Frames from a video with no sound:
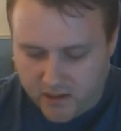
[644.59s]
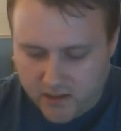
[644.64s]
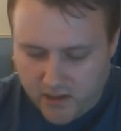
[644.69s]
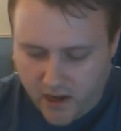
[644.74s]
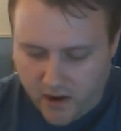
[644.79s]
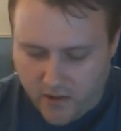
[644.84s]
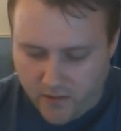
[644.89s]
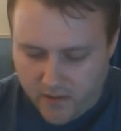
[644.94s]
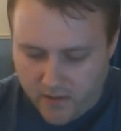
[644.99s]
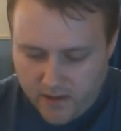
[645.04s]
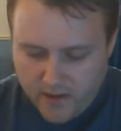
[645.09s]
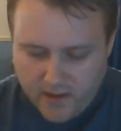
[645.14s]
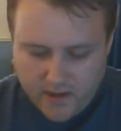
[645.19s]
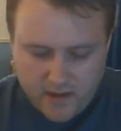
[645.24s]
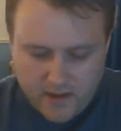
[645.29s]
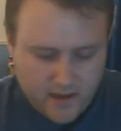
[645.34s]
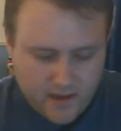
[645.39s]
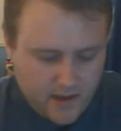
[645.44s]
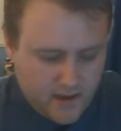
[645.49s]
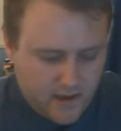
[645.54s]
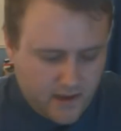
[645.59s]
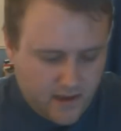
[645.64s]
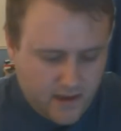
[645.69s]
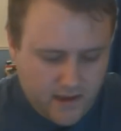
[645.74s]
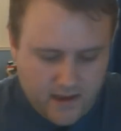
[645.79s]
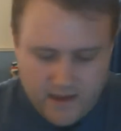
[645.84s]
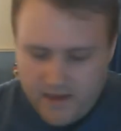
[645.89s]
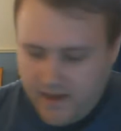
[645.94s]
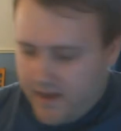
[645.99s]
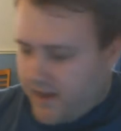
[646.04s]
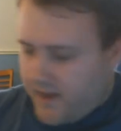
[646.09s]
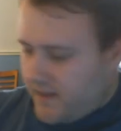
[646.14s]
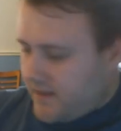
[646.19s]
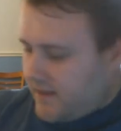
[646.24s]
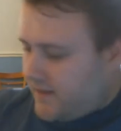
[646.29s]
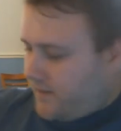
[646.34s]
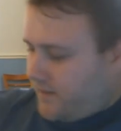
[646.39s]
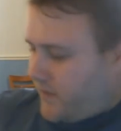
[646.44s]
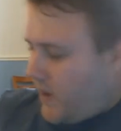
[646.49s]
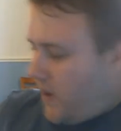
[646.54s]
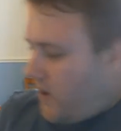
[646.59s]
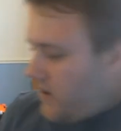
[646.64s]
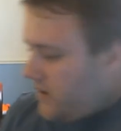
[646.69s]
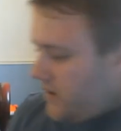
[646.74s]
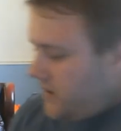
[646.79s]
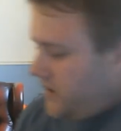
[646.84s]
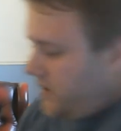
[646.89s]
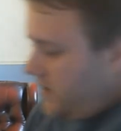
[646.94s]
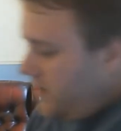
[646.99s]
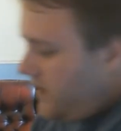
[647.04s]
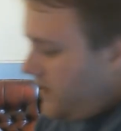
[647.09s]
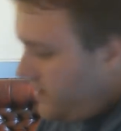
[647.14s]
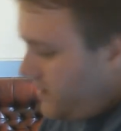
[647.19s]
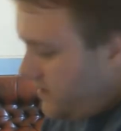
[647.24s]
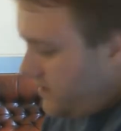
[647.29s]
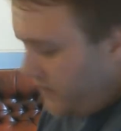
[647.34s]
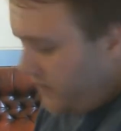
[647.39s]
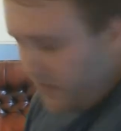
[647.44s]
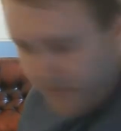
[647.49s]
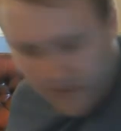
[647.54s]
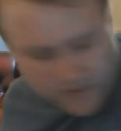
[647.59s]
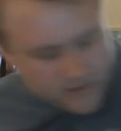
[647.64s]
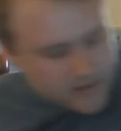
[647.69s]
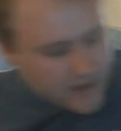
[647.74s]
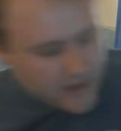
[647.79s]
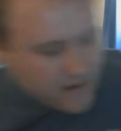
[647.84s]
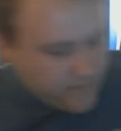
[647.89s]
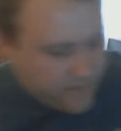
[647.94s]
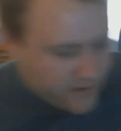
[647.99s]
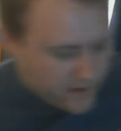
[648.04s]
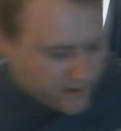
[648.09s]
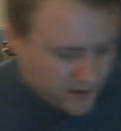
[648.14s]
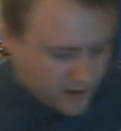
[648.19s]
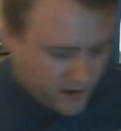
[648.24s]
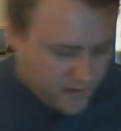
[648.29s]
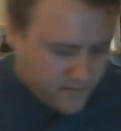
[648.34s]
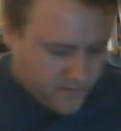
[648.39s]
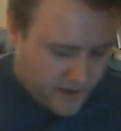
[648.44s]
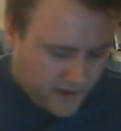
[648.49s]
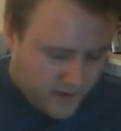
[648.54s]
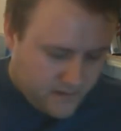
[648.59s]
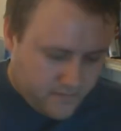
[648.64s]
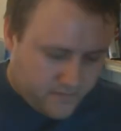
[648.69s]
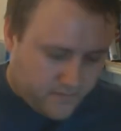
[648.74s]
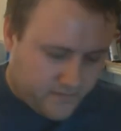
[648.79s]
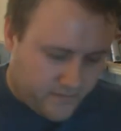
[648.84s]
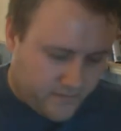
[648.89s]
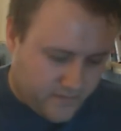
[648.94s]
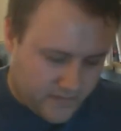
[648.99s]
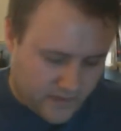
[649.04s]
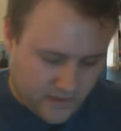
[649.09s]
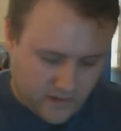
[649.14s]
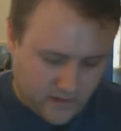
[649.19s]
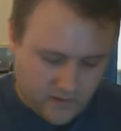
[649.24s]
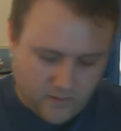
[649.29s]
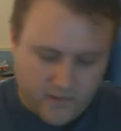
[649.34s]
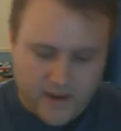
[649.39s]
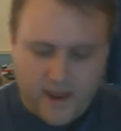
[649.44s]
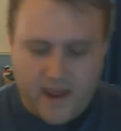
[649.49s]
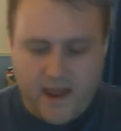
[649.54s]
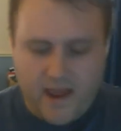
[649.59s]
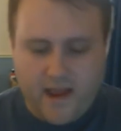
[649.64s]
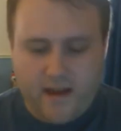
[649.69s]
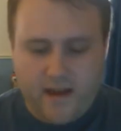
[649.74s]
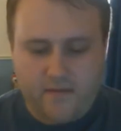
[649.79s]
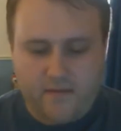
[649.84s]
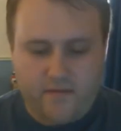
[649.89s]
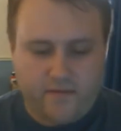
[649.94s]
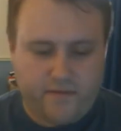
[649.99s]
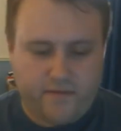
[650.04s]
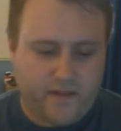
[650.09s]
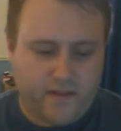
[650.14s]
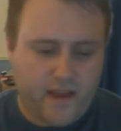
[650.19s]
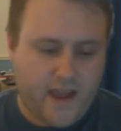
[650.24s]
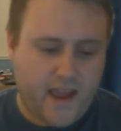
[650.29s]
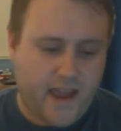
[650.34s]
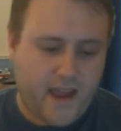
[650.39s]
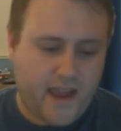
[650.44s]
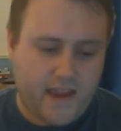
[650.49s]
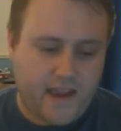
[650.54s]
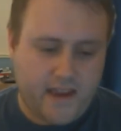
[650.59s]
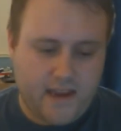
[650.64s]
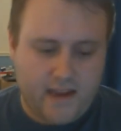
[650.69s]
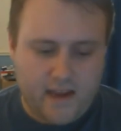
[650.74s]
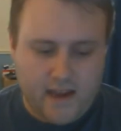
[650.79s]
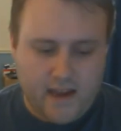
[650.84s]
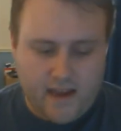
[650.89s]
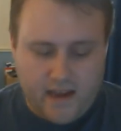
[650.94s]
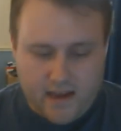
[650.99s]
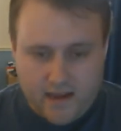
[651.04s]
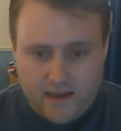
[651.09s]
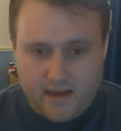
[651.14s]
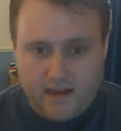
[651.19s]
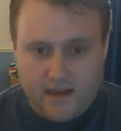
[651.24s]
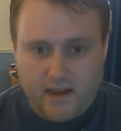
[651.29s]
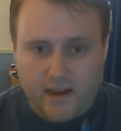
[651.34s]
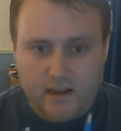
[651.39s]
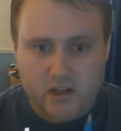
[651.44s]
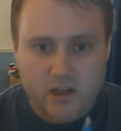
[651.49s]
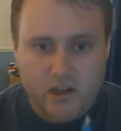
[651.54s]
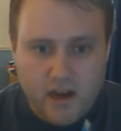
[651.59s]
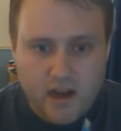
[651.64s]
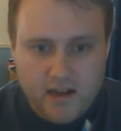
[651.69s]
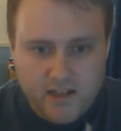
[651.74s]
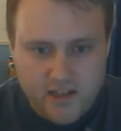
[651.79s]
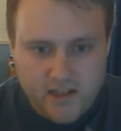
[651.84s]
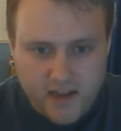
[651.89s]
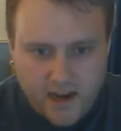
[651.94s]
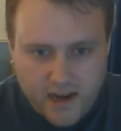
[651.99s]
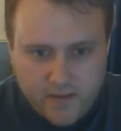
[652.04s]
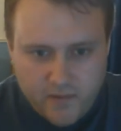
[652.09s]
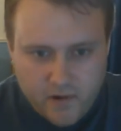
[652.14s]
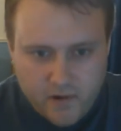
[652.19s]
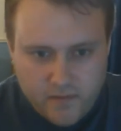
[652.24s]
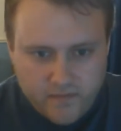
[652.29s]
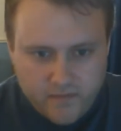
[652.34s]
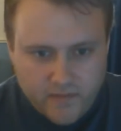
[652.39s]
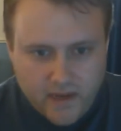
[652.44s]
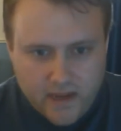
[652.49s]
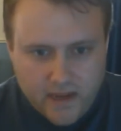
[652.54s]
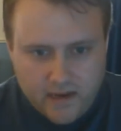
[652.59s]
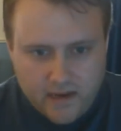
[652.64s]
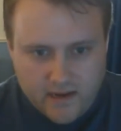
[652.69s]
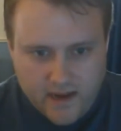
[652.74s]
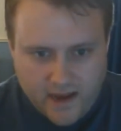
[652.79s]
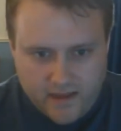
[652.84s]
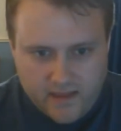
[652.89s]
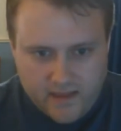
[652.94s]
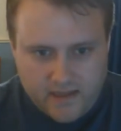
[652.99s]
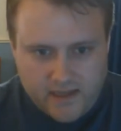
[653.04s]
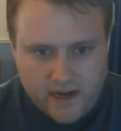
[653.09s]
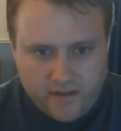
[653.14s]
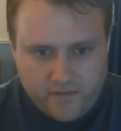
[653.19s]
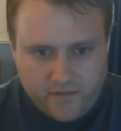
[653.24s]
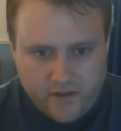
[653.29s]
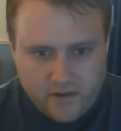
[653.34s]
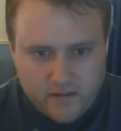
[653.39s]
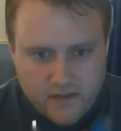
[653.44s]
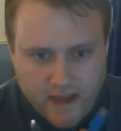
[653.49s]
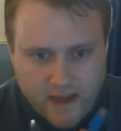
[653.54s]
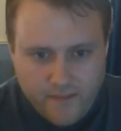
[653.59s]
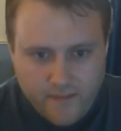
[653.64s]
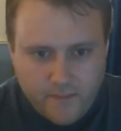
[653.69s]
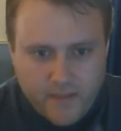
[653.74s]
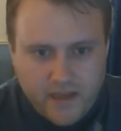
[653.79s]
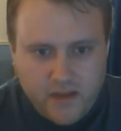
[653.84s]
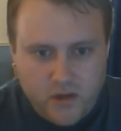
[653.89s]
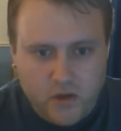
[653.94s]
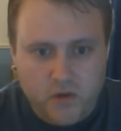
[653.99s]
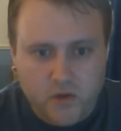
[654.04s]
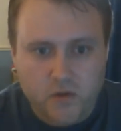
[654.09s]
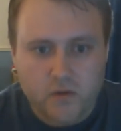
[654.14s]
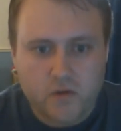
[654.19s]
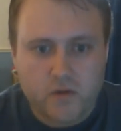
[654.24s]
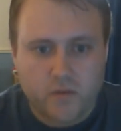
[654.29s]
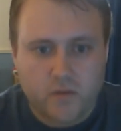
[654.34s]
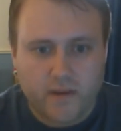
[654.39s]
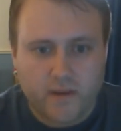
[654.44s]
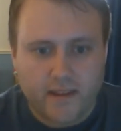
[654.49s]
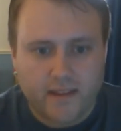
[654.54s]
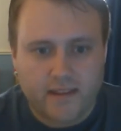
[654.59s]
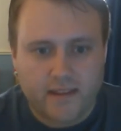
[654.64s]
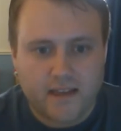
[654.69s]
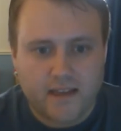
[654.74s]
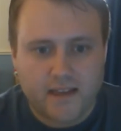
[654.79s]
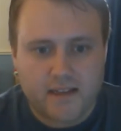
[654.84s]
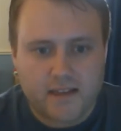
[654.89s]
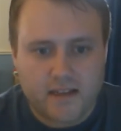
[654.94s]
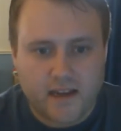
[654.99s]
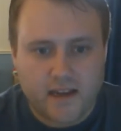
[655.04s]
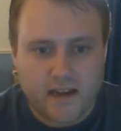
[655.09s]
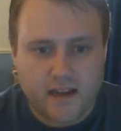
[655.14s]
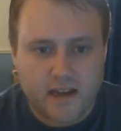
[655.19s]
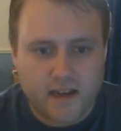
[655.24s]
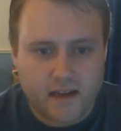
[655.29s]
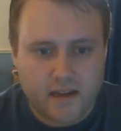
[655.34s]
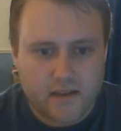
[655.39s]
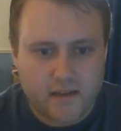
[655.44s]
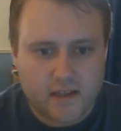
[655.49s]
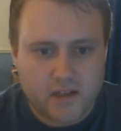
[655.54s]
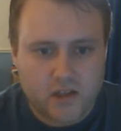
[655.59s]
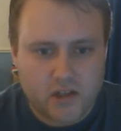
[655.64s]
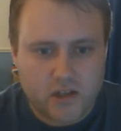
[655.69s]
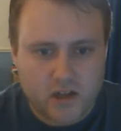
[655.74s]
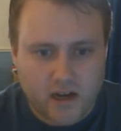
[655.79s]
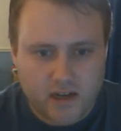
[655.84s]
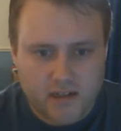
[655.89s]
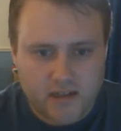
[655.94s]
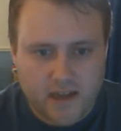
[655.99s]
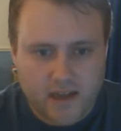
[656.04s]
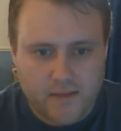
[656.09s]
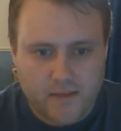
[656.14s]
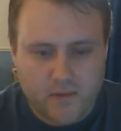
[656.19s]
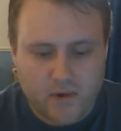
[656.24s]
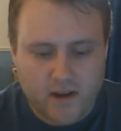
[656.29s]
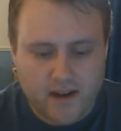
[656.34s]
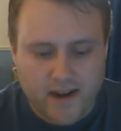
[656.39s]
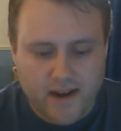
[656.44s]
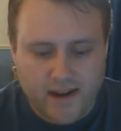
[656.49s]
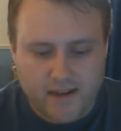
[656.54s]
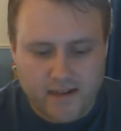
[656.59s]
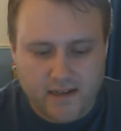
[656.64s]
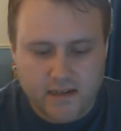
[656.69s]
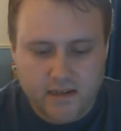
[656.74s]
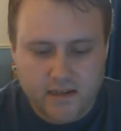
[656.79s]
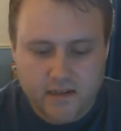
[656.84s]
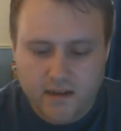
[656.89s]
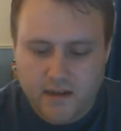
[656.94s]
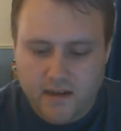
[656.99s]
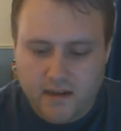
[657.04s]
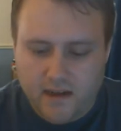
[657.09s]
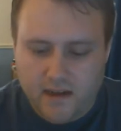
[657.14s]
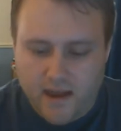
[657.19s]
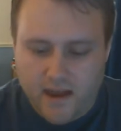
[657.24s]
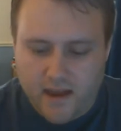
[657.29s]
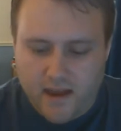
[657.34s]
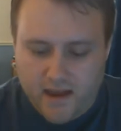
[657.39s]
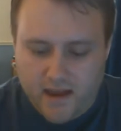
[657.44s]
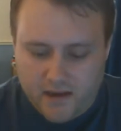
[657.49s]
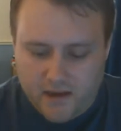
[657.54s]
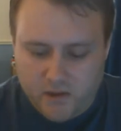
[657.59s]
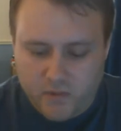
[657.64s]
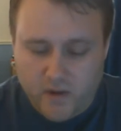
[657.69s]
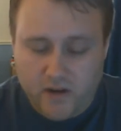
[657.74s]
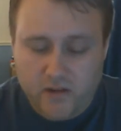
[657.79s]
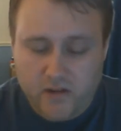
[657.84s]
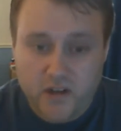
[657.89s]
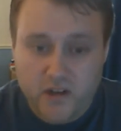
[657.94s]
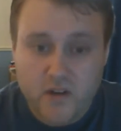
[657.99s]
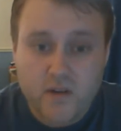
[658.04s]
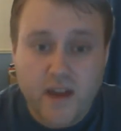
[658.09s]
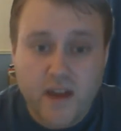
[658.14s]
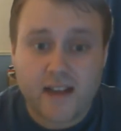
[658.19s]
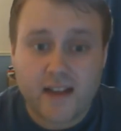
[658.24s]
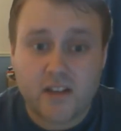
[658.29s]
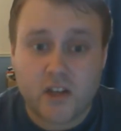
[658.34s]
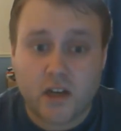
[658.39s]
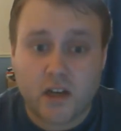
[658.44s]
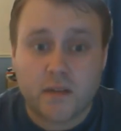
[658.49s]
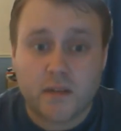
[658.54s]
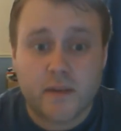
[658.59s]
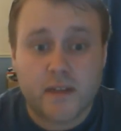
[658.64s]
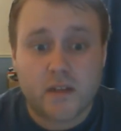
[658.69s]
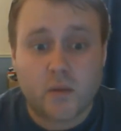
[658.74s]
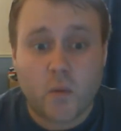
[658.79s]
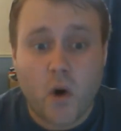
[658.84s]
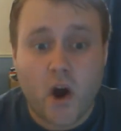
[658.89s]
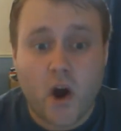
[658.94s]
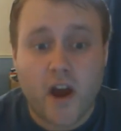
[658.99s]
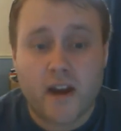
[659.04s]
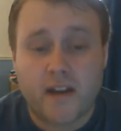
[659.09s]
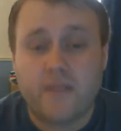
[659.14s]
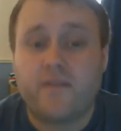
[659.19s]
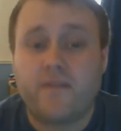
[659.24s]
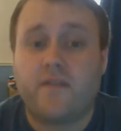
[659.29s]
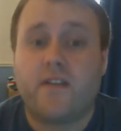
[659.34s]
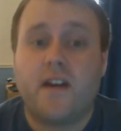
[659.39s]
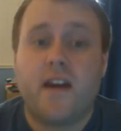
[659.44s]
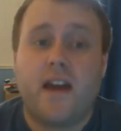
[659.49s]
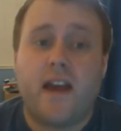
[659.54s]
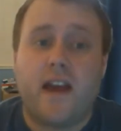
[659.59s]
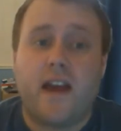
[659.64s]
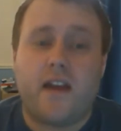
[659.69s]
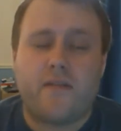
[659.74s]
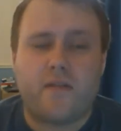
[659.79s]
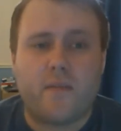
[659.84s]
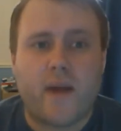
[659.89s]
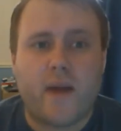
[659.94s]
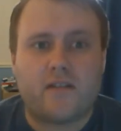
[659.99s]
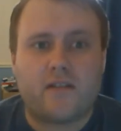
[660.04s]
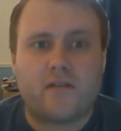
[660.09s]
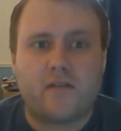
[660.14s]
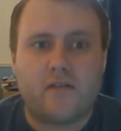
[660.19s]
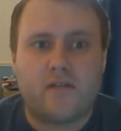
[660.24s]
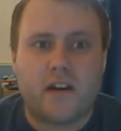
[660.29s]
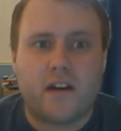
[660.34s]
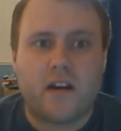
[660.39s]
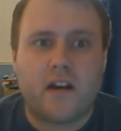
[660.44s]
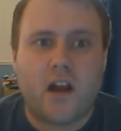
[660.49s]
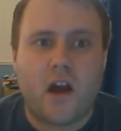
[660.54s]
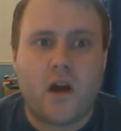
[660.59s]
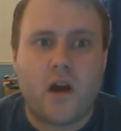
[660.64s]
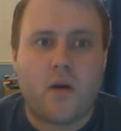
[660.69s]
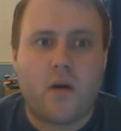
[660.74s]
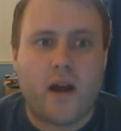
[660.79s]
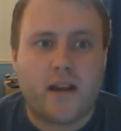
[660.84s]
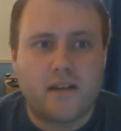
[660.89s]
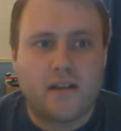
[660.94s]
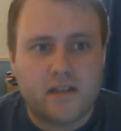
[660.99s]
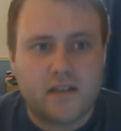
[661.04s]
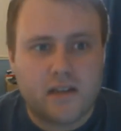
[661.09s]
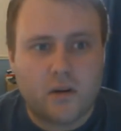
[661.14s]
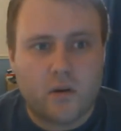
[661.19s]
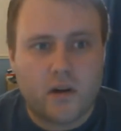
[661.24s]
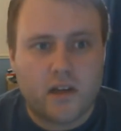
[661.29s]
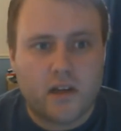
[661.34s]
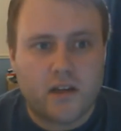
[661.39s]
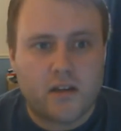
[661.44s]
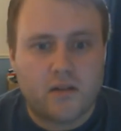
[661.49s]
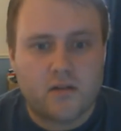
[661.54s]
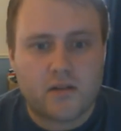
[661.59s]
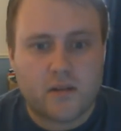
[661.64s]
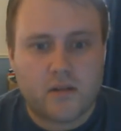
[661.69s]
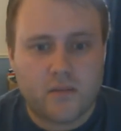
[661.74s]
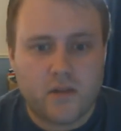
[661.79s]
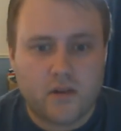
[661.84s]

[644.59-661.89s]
So in the box... put those there for the time being. We have a uh, a charge cable. Now these headphones can be used with this uh, this charge cable connected uh, as well, so you can turn them into wired if if the battery's running low and you still want to use them.